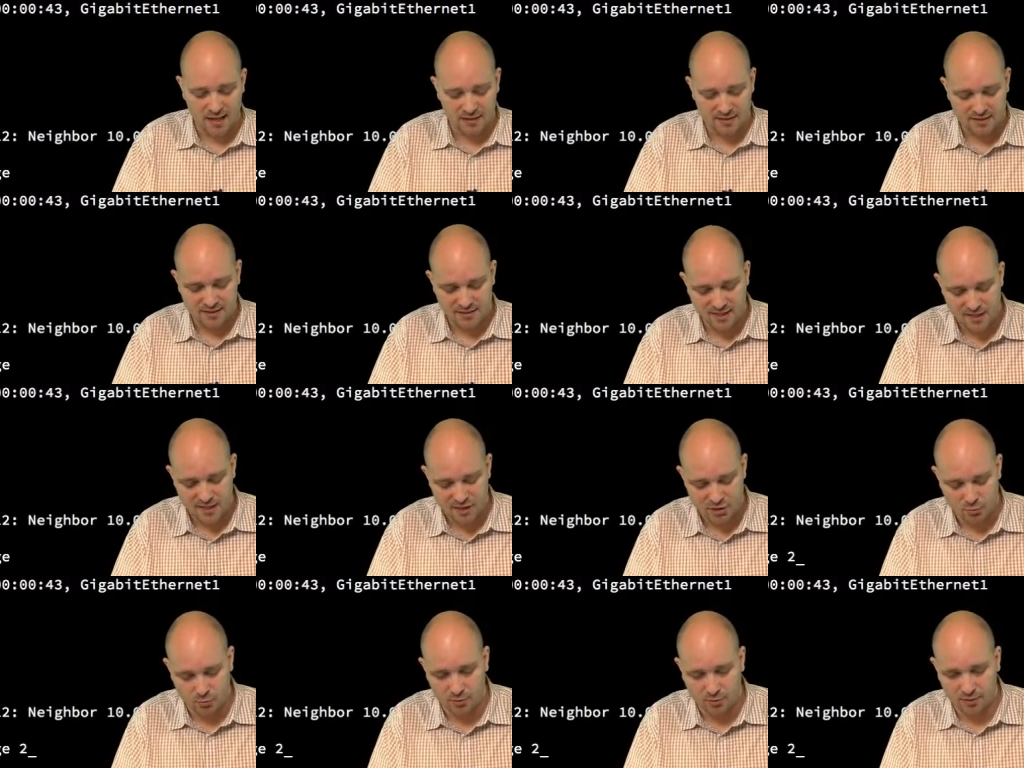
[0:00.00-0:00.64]

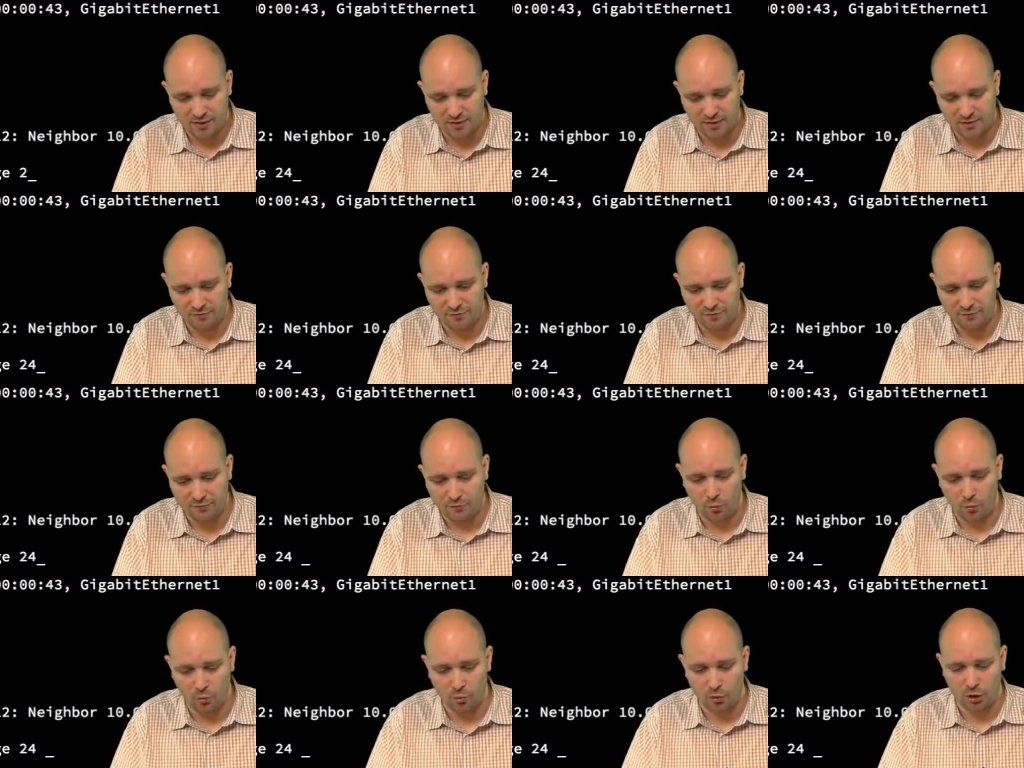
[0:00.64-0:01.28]

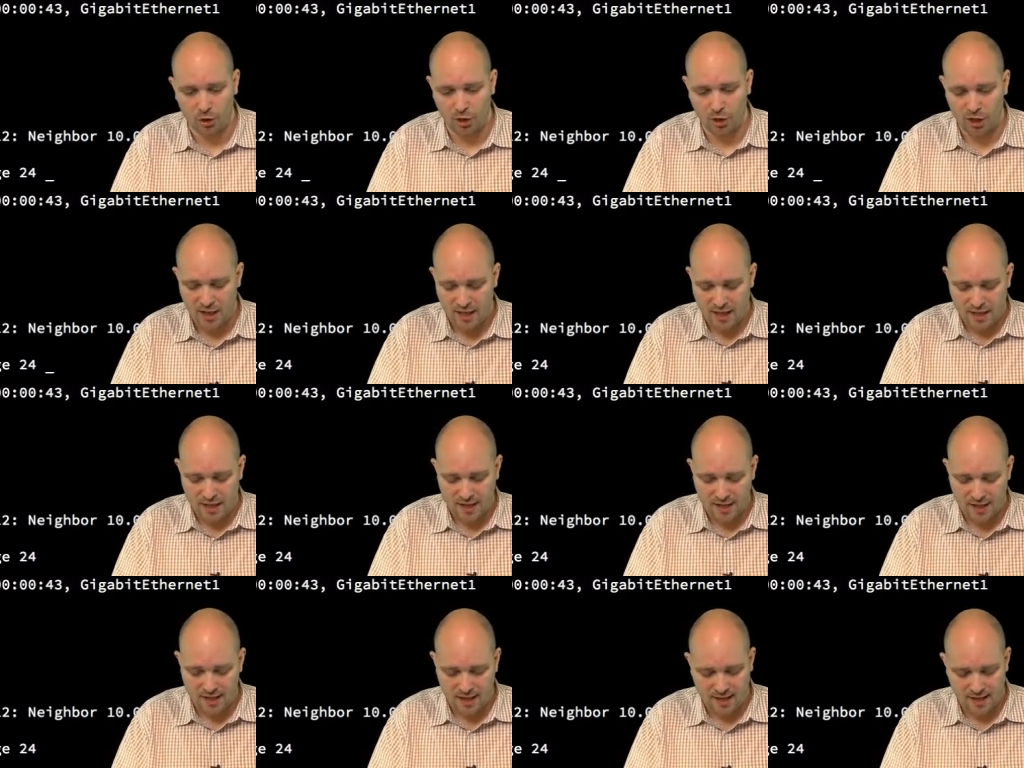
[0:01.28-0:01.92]
/24
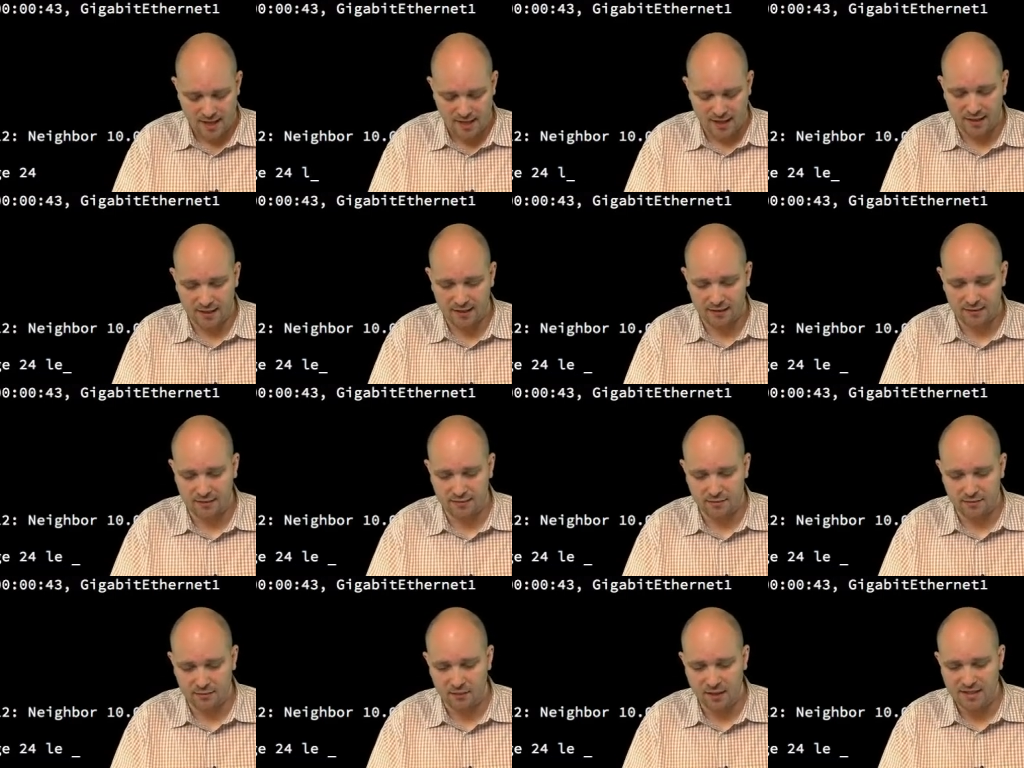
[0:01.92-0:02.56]

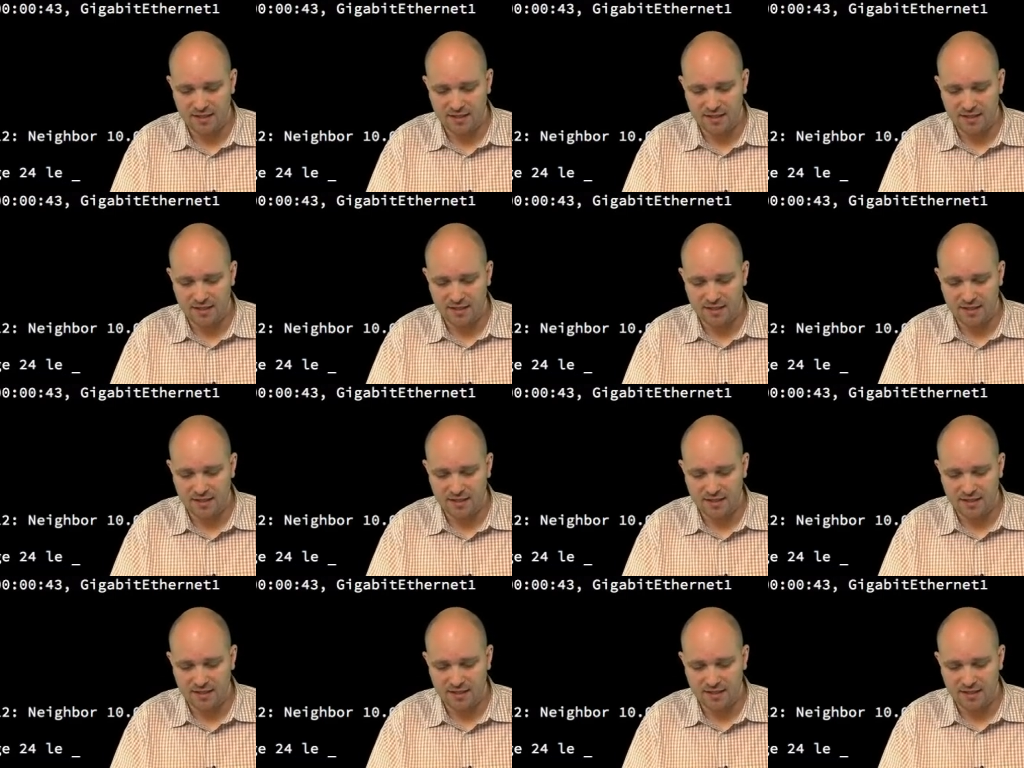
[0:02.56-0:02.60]
and